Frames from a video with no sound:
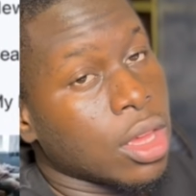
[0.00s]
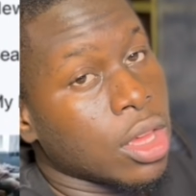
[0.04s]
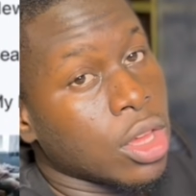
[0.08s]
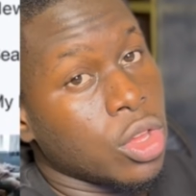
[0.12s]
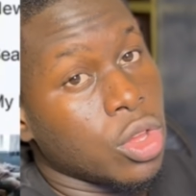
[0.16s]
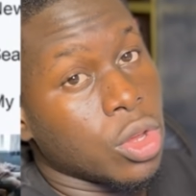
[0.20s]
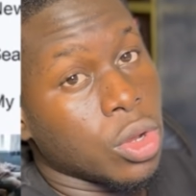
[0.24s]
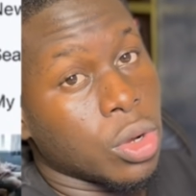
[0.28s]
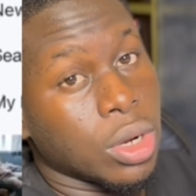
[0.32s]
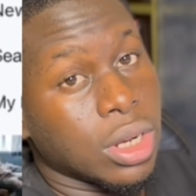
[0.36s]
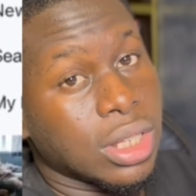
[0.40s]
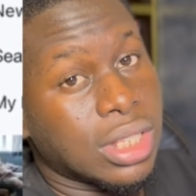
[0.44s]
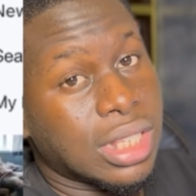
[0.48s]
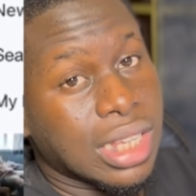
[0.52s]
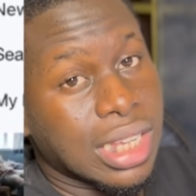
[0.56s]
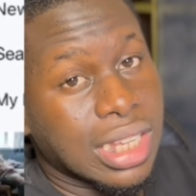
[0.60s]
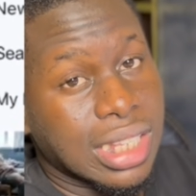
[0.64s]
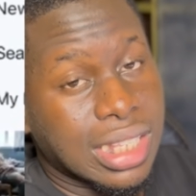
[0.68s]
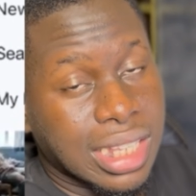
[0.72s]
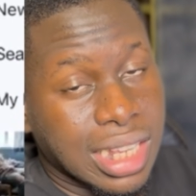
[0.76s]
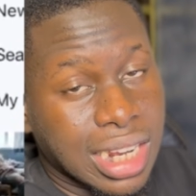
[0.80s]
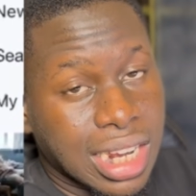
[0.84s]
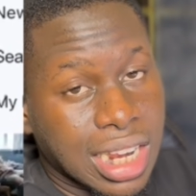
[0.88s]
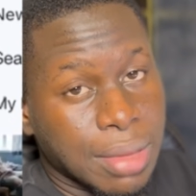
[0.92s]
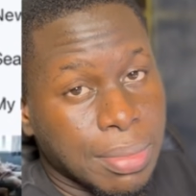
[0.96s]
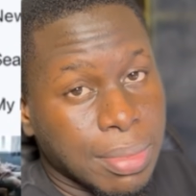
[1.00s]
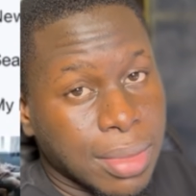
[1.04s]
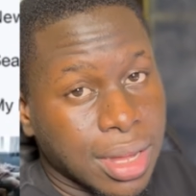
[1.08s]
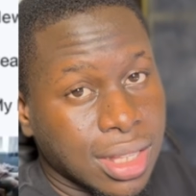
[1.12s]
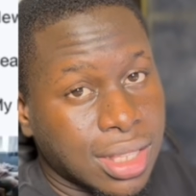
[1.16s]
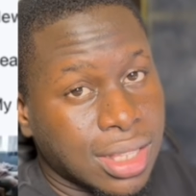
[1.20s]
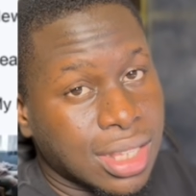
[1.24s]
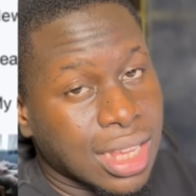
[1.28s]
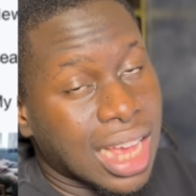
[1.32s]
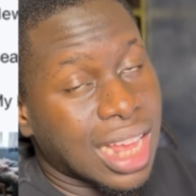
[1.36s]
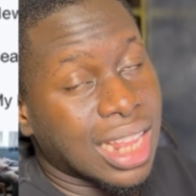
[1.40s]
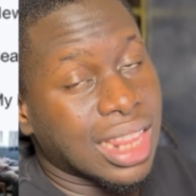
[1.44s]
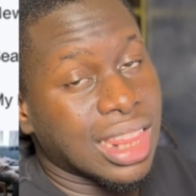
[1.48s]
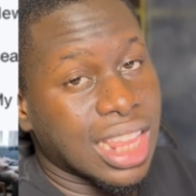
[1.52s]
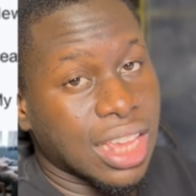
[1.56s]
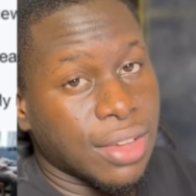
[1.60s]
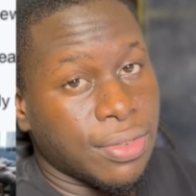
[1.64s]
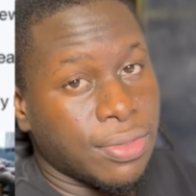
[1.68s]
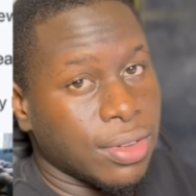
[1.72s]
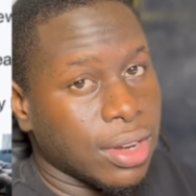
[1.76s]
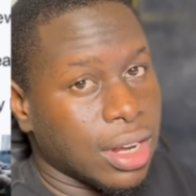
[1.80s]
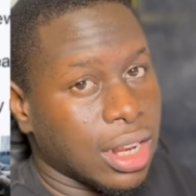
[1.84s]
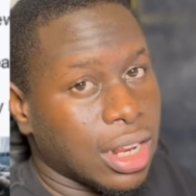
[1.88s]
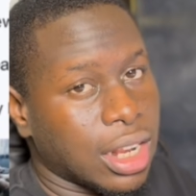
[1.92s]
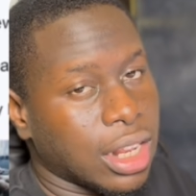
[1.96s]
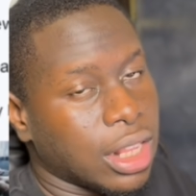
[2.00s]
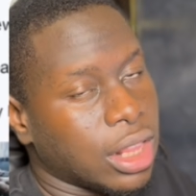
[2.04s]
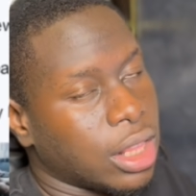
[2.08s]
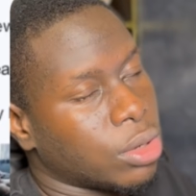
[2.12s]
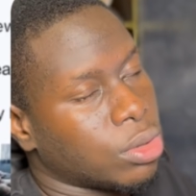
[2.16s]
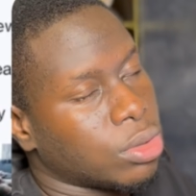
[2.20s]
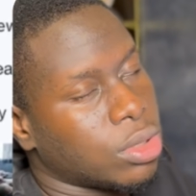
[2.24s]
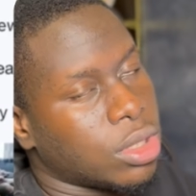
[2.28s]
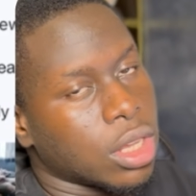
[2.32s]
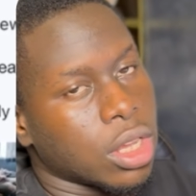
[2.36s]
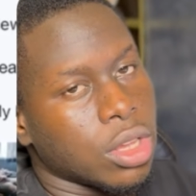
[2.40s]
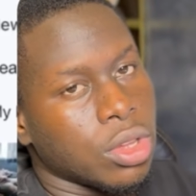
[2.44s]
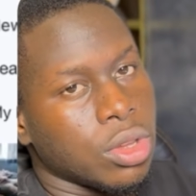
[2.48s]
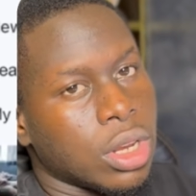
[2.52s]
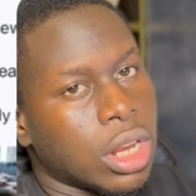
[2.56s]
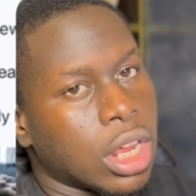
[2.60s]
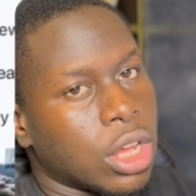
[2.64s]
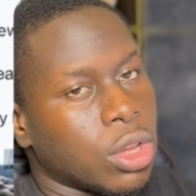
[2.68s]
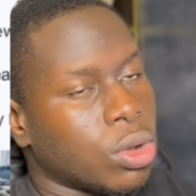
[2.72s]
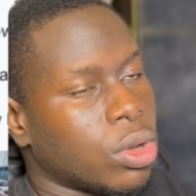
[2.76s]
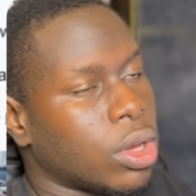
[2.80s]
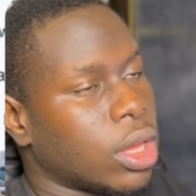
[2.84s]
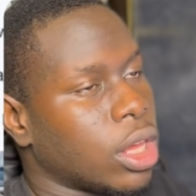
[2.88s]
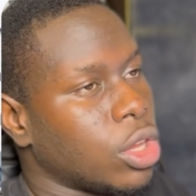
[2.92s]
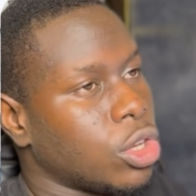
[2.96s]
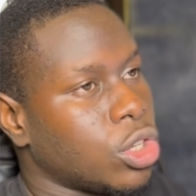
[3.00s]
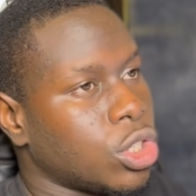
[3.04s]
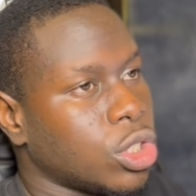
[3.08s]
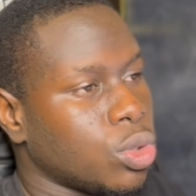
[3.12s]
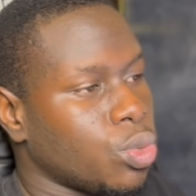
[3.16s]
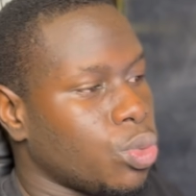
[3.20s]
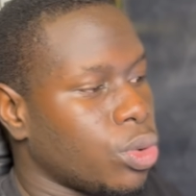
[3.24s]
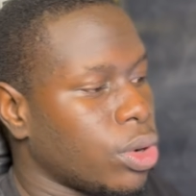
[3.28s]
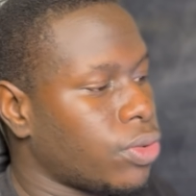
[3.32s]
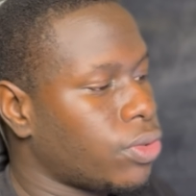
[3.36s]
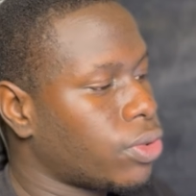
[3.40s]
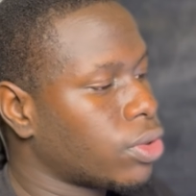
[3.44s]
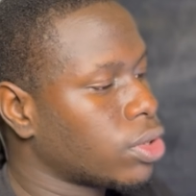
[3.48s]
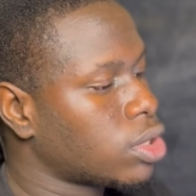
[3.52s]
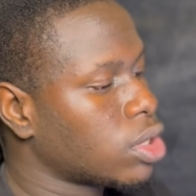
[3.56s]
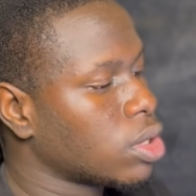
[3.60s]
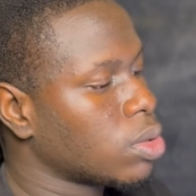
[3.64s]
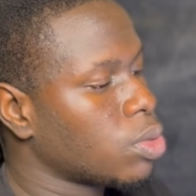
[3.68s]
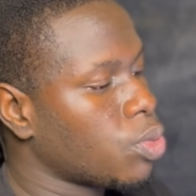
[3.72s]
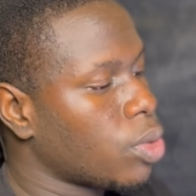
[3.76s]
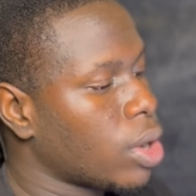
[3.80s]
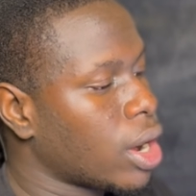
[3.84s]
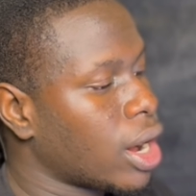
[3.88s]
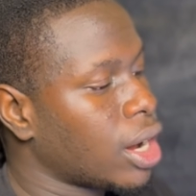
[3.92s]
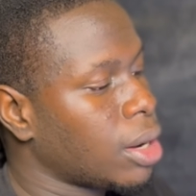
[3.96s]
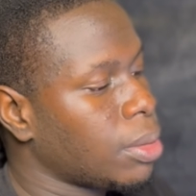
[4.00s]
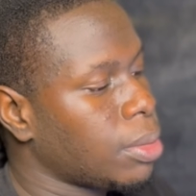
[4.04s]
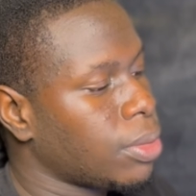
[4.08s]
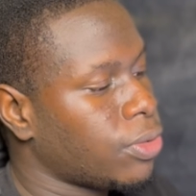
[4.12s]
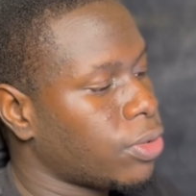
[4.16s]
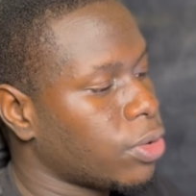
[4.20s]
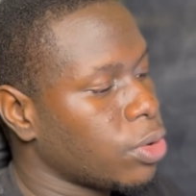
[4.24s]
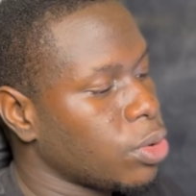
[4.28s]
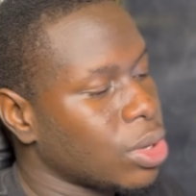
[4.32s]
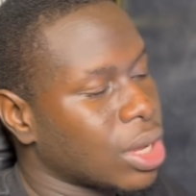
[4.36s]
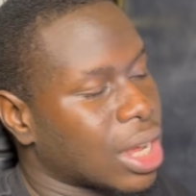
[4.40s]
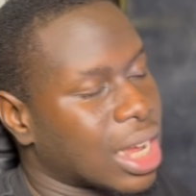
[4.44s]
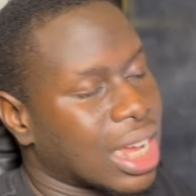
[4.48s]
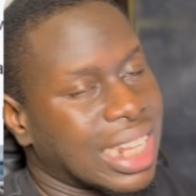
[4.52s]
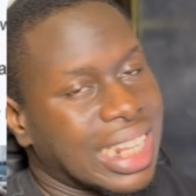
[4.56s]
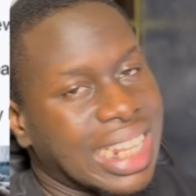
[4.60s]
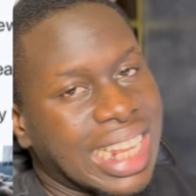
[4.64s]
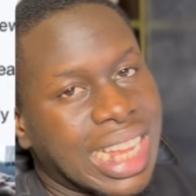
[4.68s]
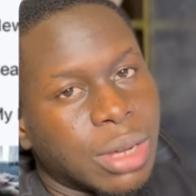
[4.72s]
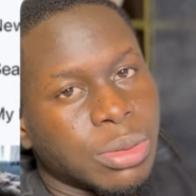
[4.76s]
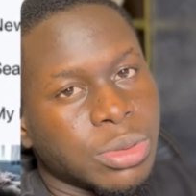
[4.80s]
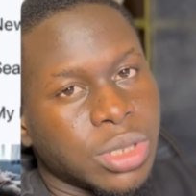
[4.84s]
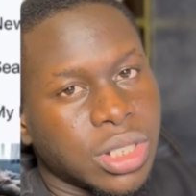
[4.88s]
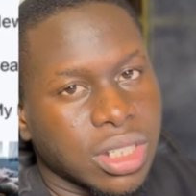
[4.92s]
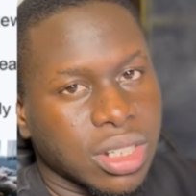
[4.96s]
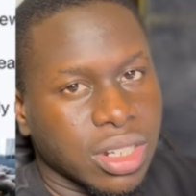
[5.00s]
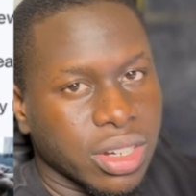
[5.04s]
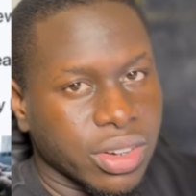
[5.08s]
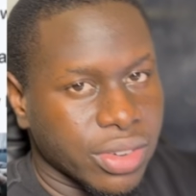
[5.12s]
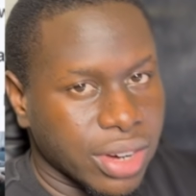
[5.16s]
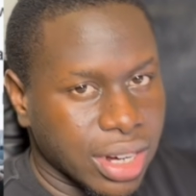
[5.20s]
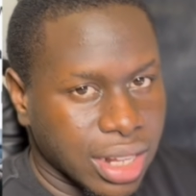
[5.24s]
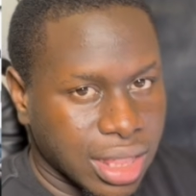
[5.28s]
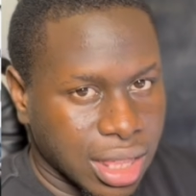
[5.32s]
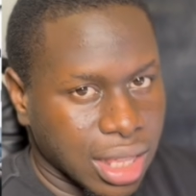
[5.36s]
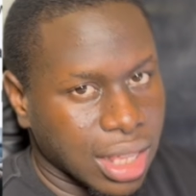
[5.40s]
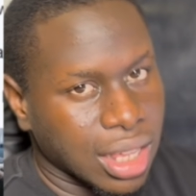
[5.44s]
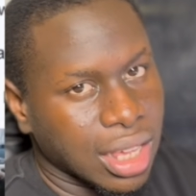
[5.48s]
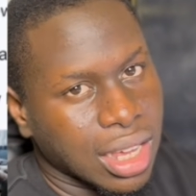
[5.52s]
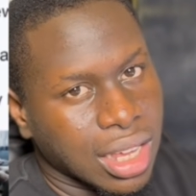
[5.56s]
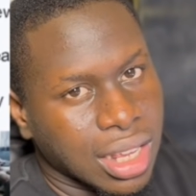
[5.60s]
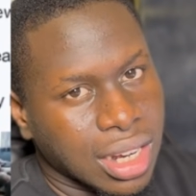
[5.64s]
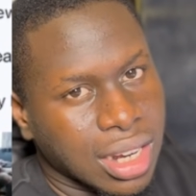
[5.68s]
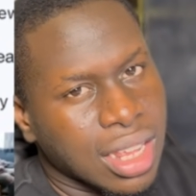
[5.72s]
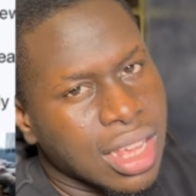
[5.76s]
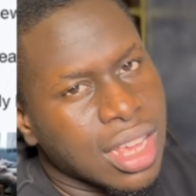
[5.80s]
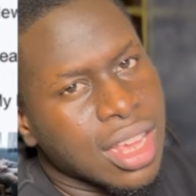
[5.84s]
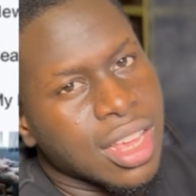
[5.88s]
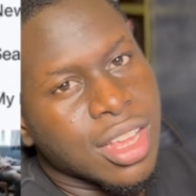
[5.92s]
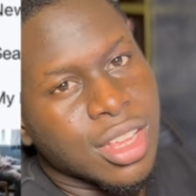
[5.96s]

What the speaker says: You're going to hit a limit, and definitely they will tell you that okay, you should wait for some while before you can now generate again.